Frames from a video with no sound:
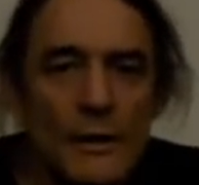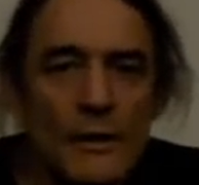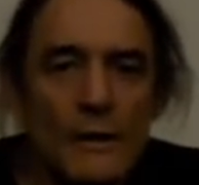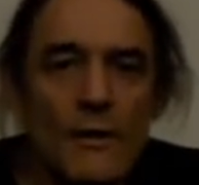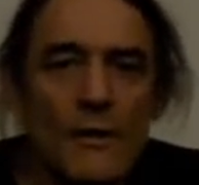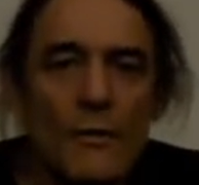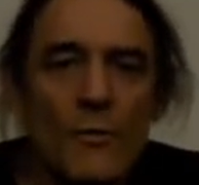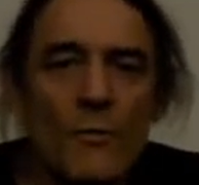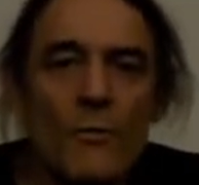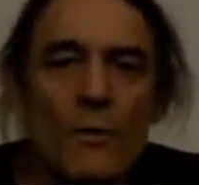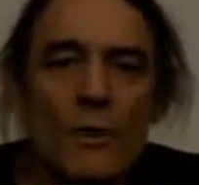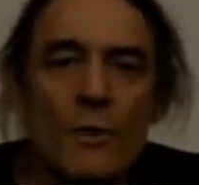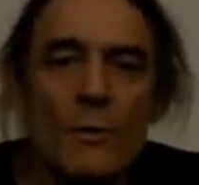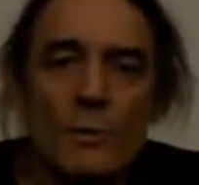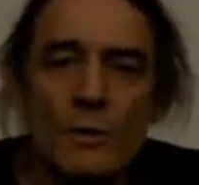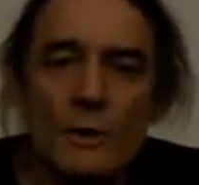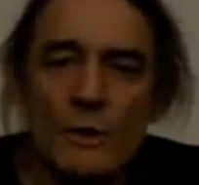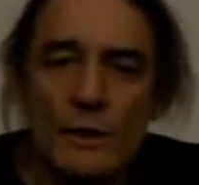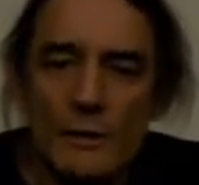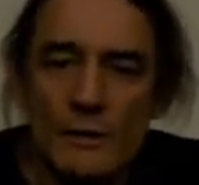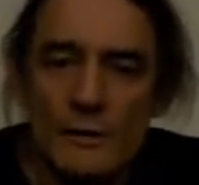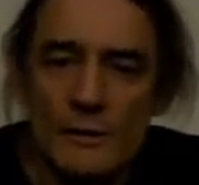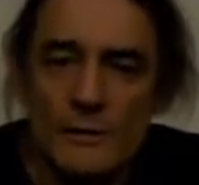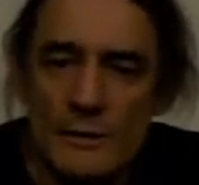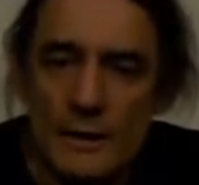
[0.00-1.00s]
we would
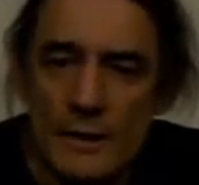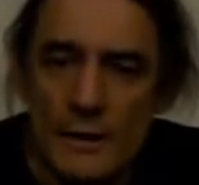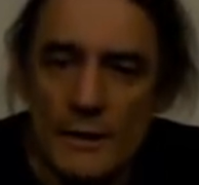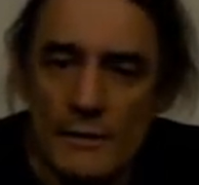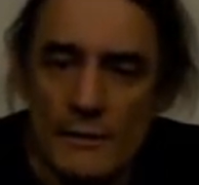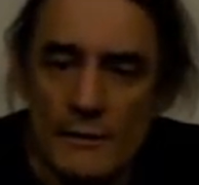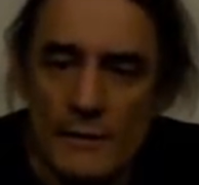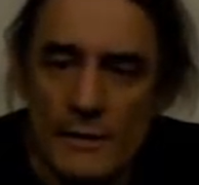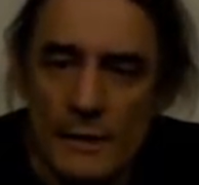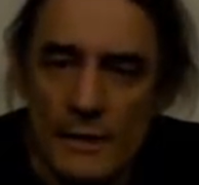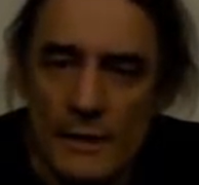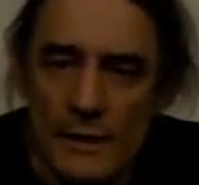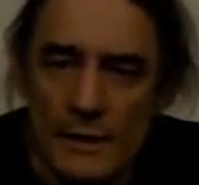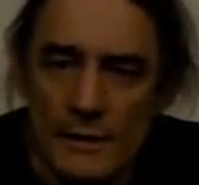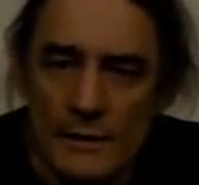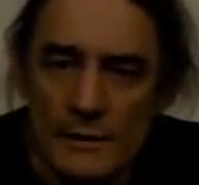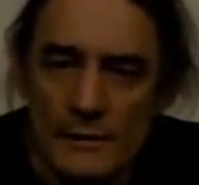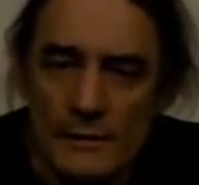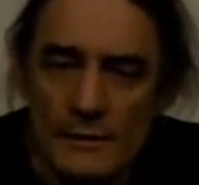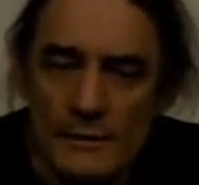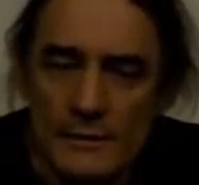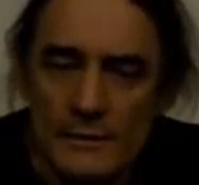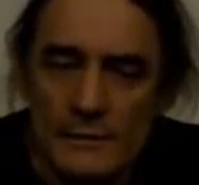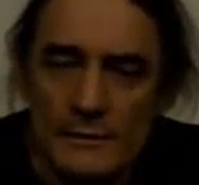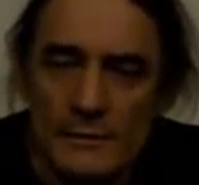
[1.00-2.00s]
ask our
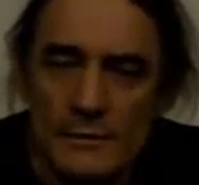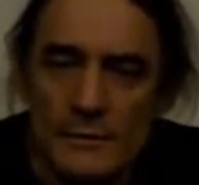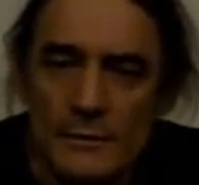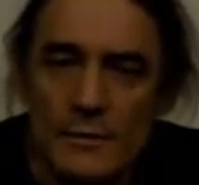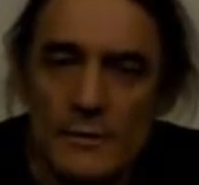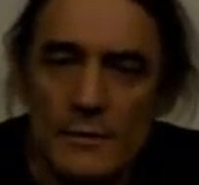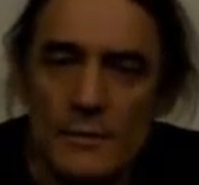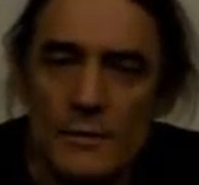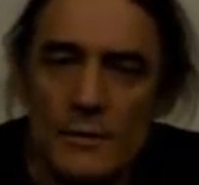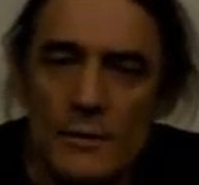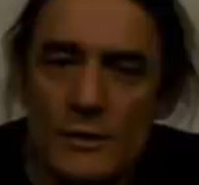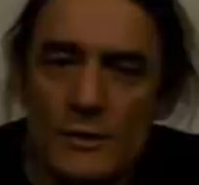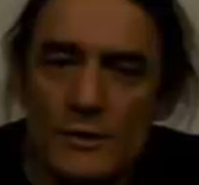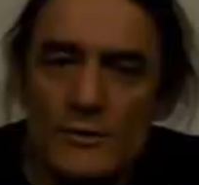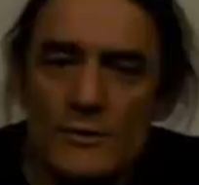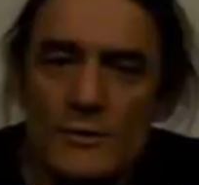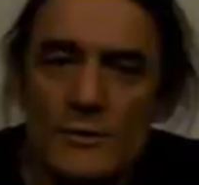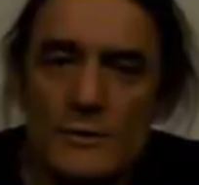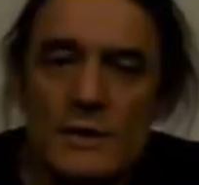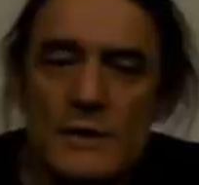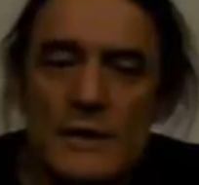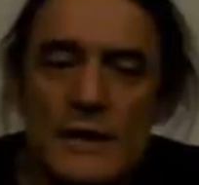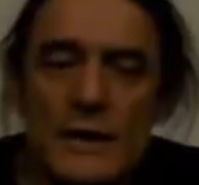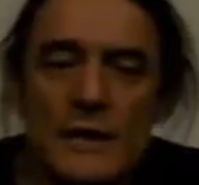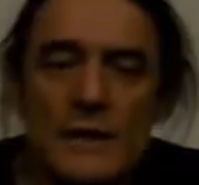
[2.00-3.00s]
client not to
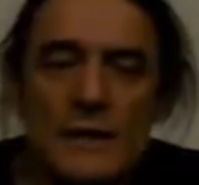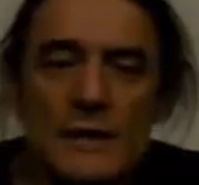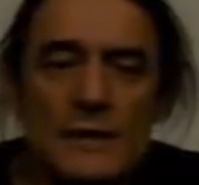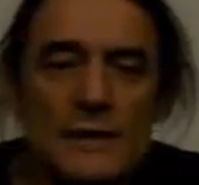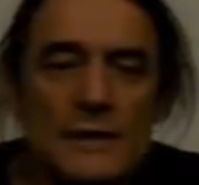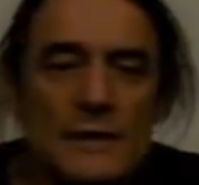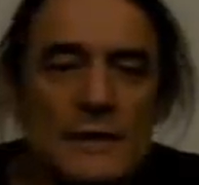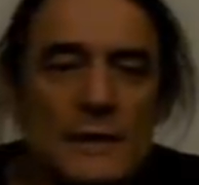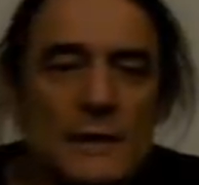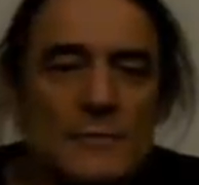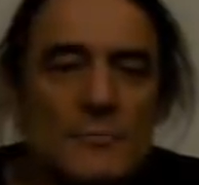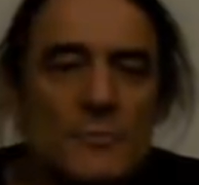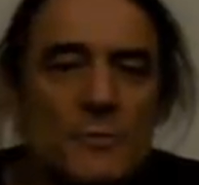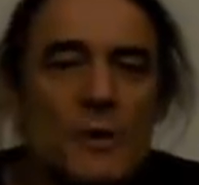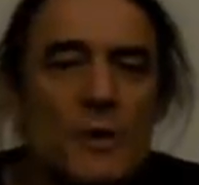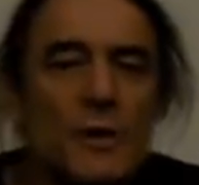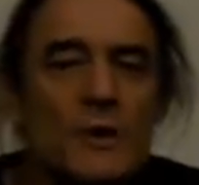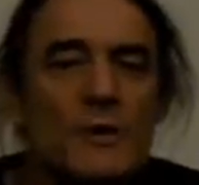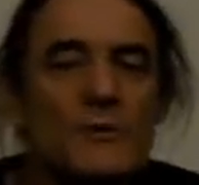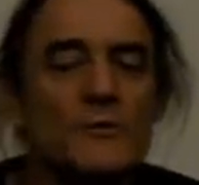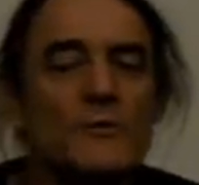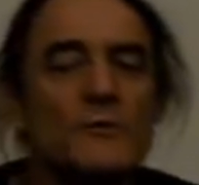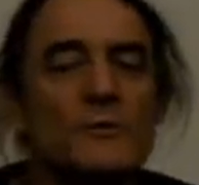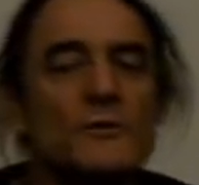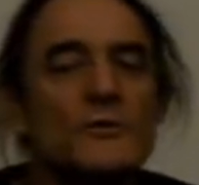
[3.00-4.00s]
take a deep
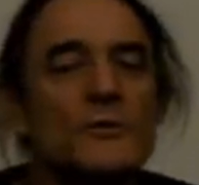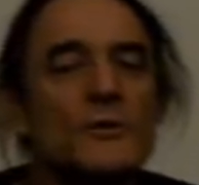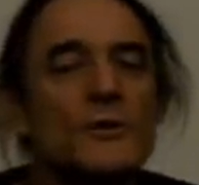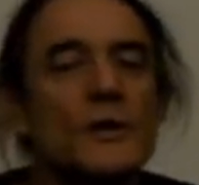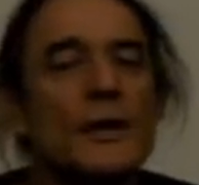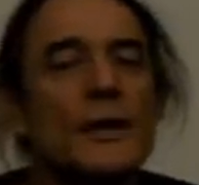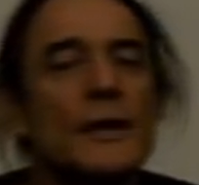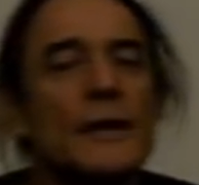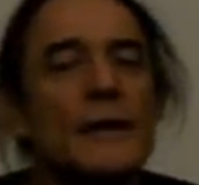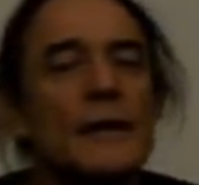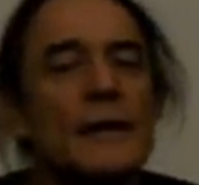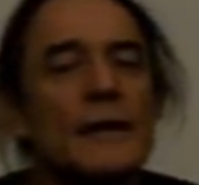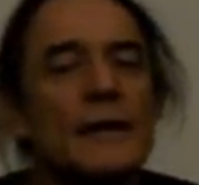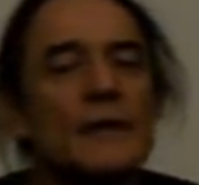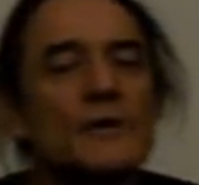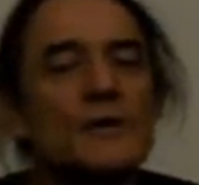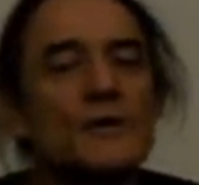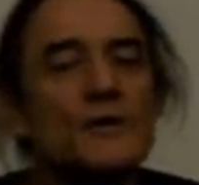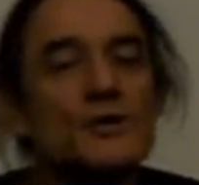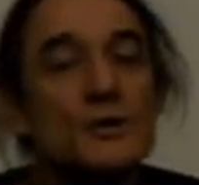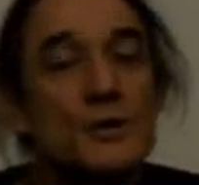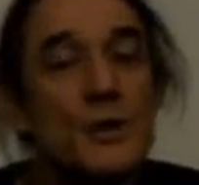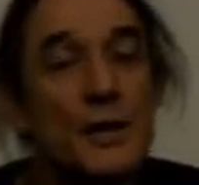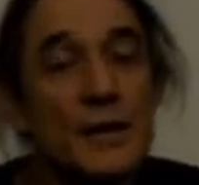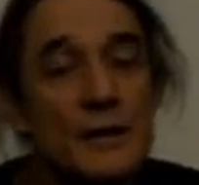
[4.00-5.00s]
breath to try and
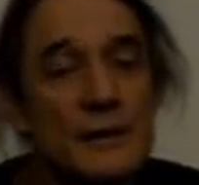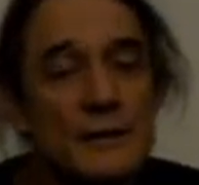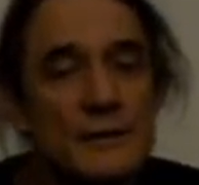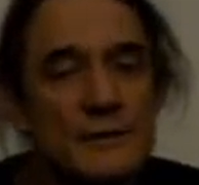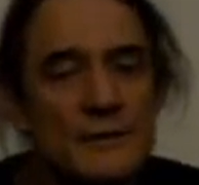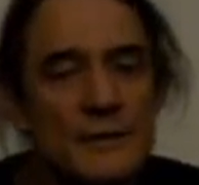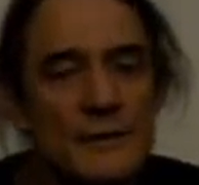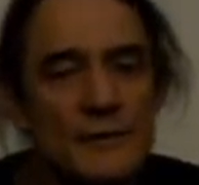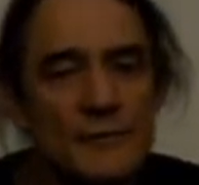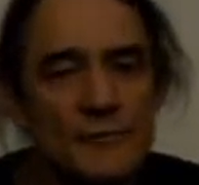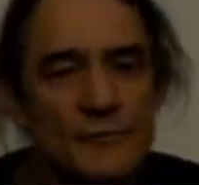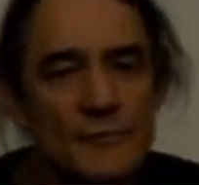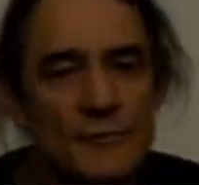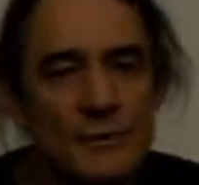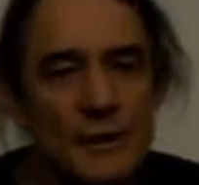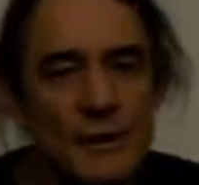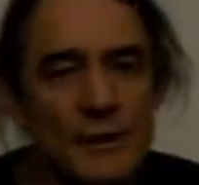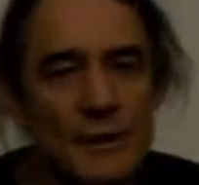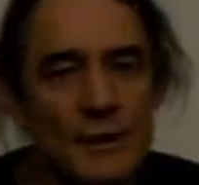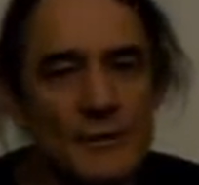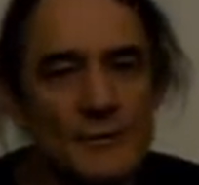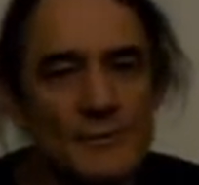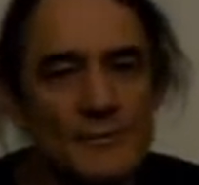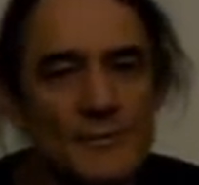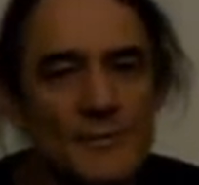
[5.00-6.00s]
change that
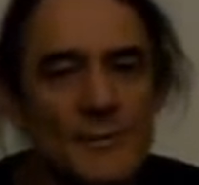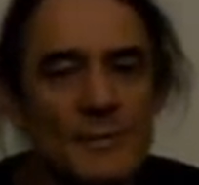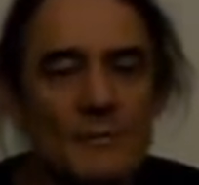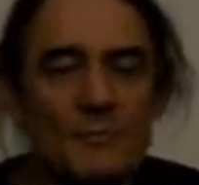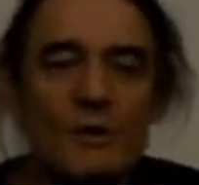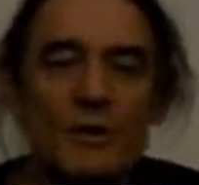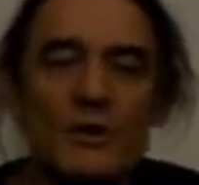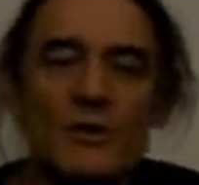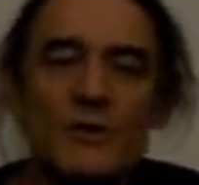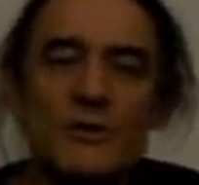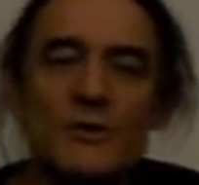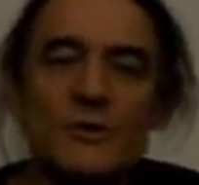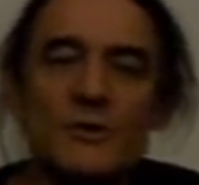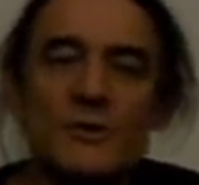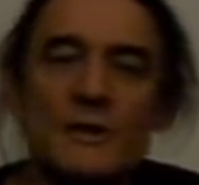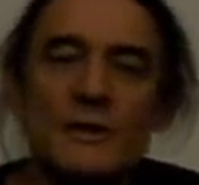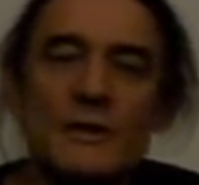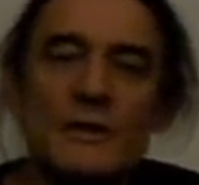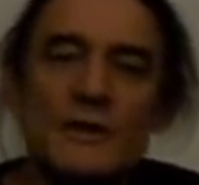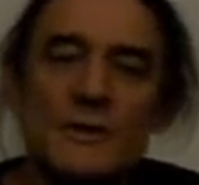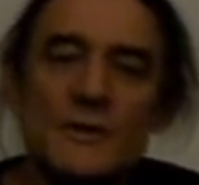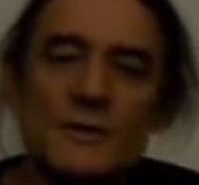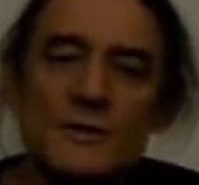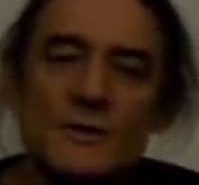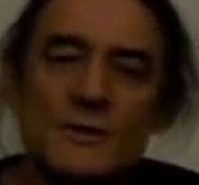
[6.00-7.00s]
feeling, but to
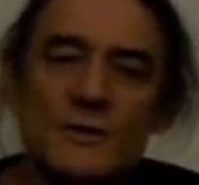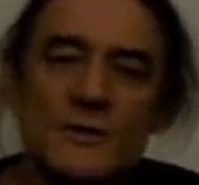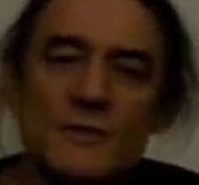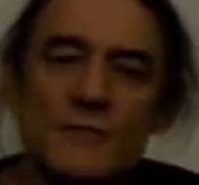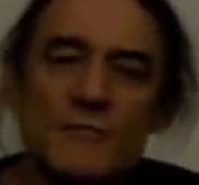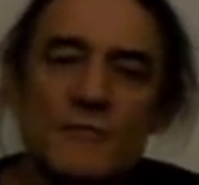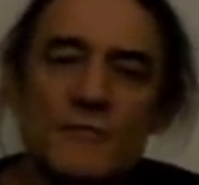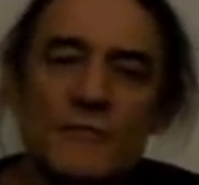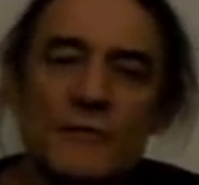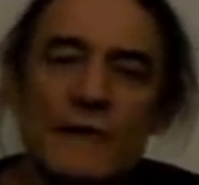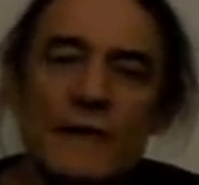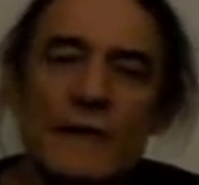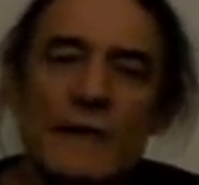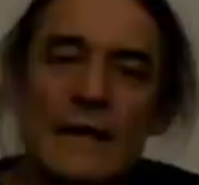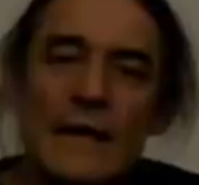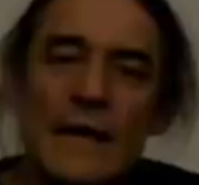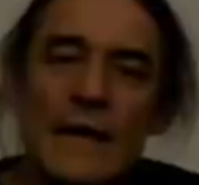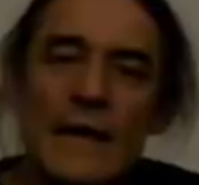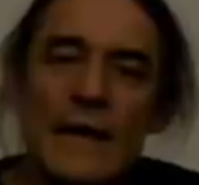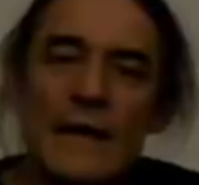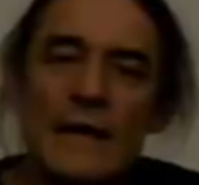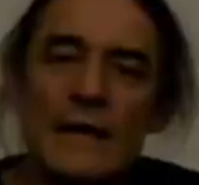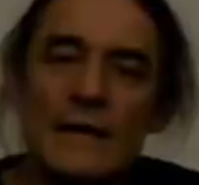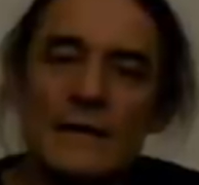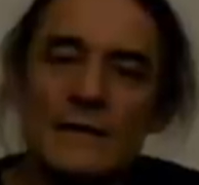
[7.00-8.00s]
listen to the feeling
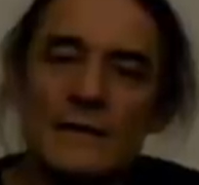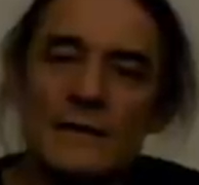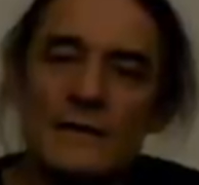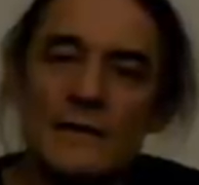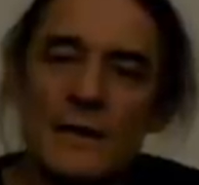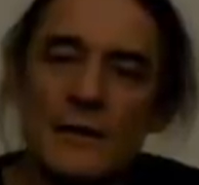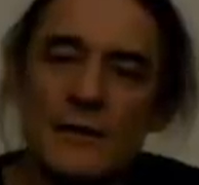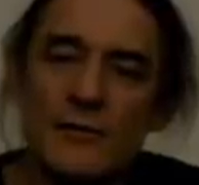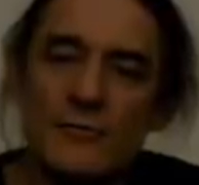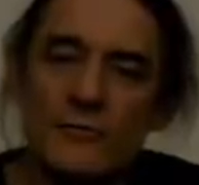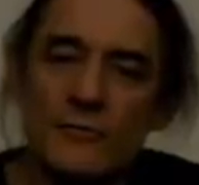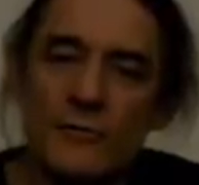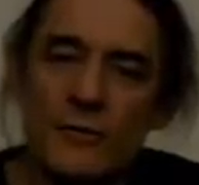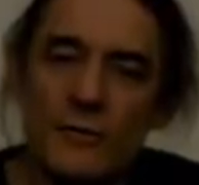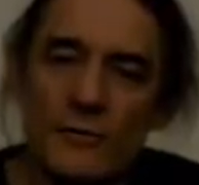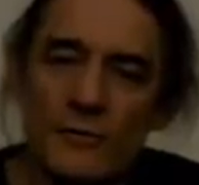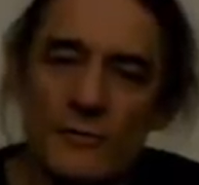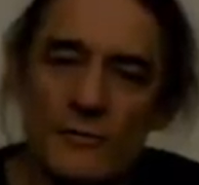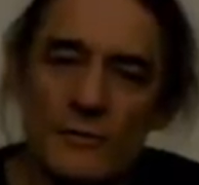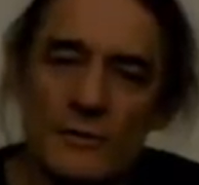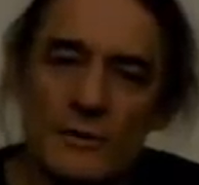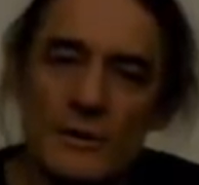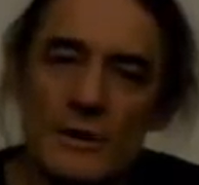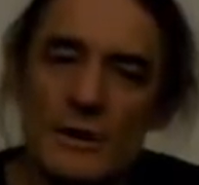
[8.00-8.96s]
as it unfolds.